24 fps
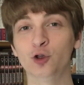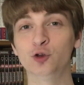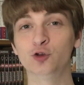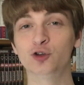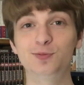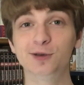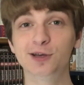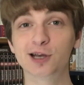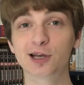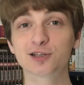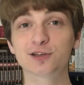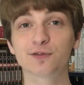you
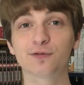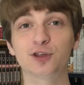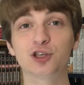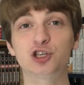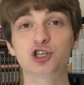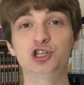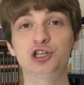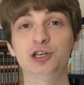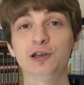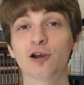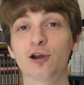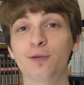just because of the
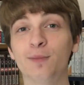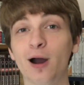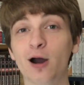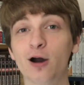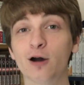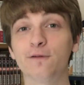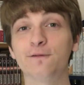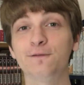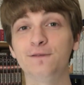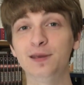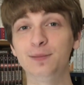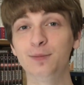sheer
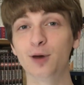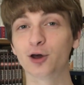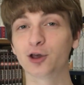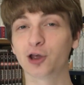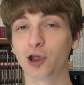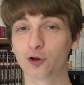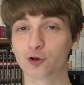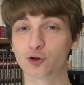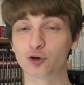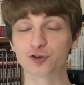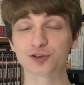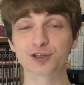amount of female
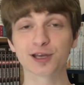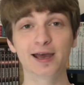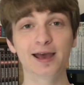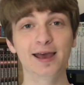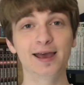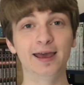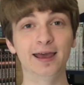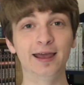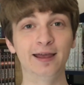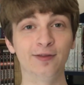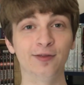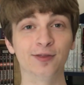characters
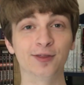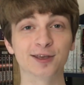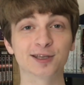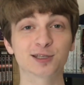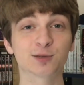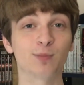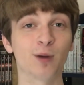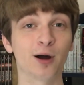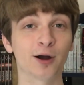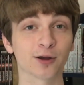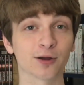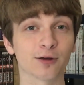in
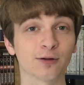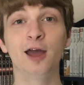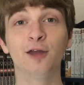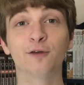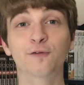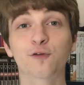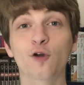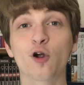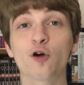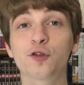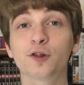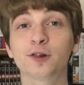this manga. And
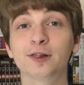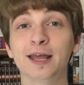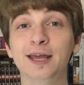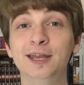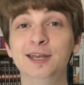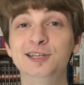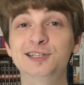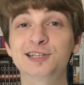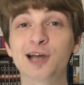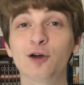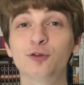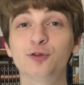for all the
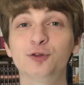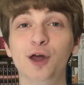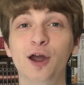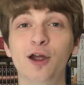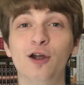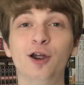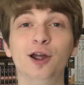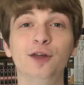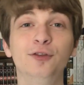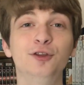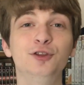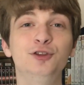ladies out
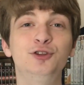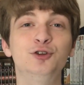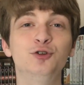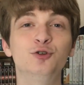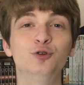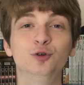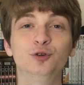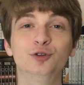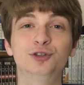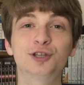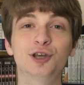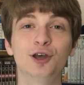there and the
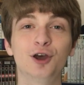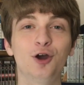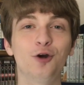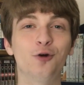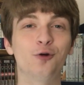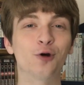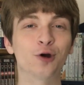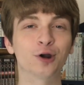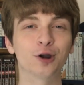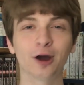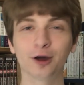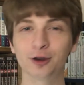dudes
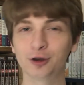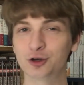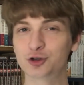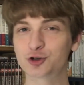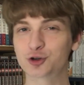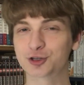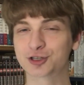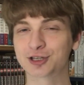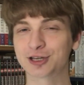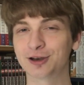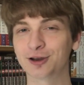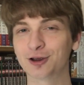who are not
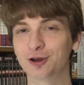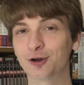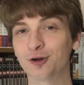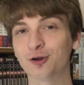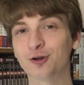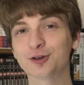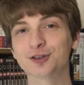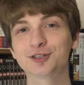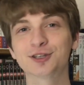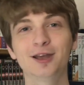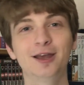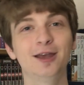interested in
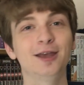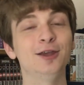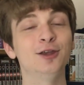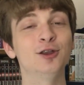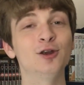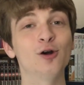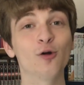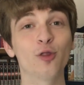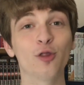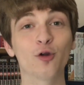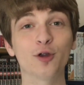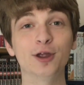girls, you
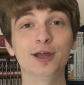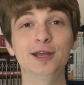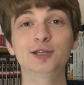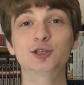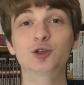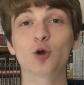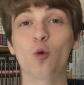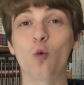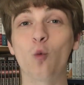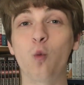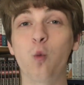know, there is